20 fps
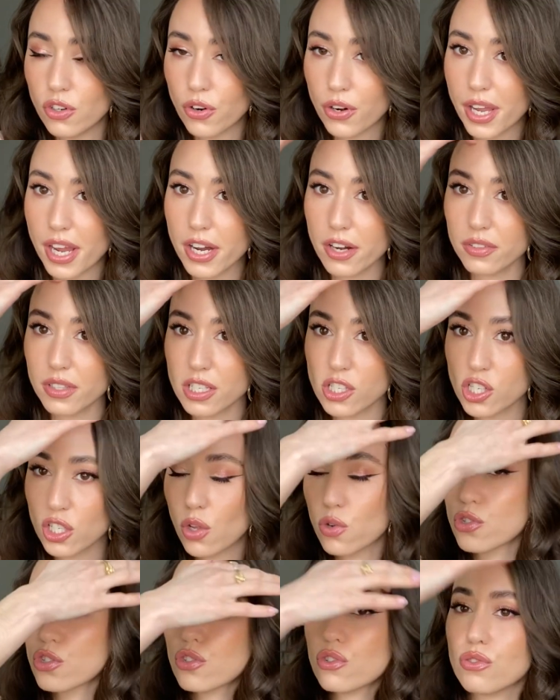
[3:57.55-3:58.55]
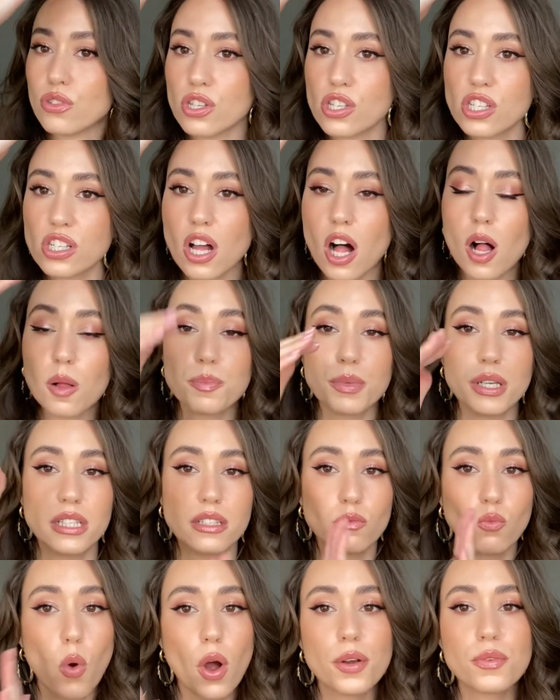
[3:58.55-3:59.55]
hair that's close to the scalp
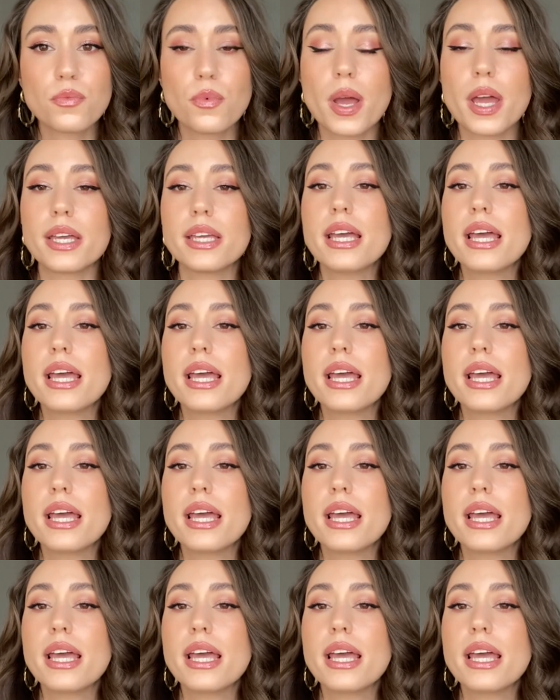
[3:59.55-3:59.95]
in one way,